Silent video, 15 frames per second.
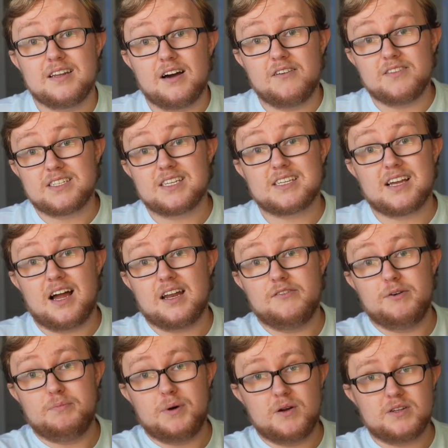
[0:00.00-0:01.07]
Now, this is kind of
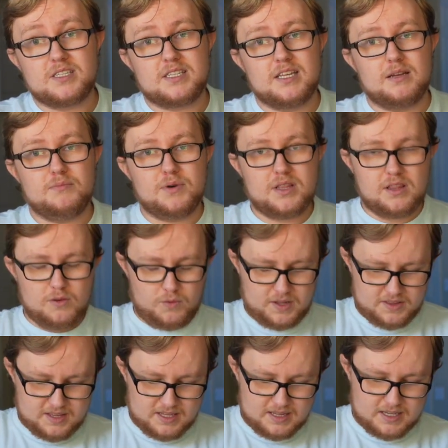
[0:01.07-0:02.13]
a bonus thing, but the
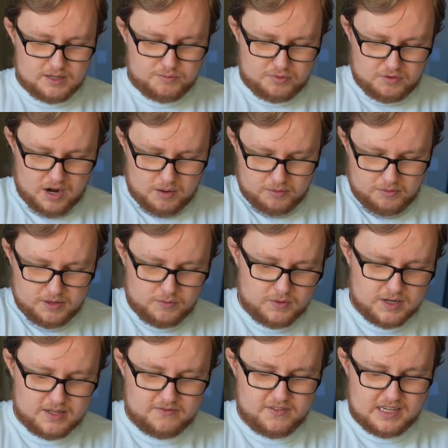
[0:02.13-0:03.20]
one thing that you probably
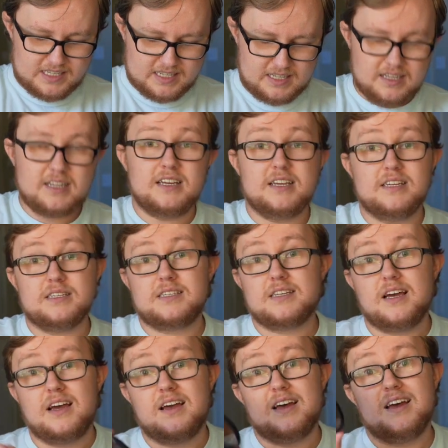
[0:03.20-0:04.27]
want to invest in is
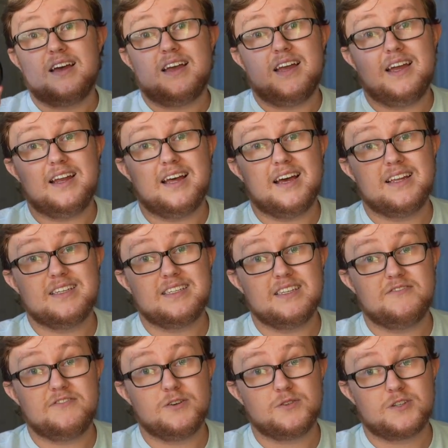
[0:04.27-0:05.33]
an
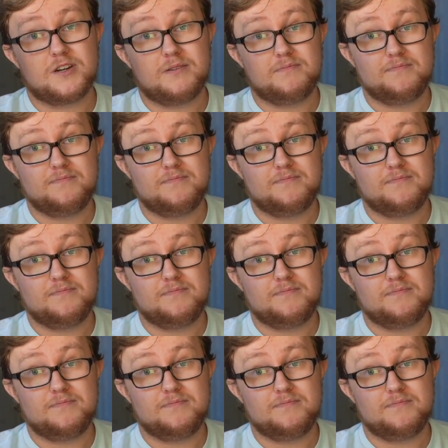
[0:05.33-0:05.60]
ND filter.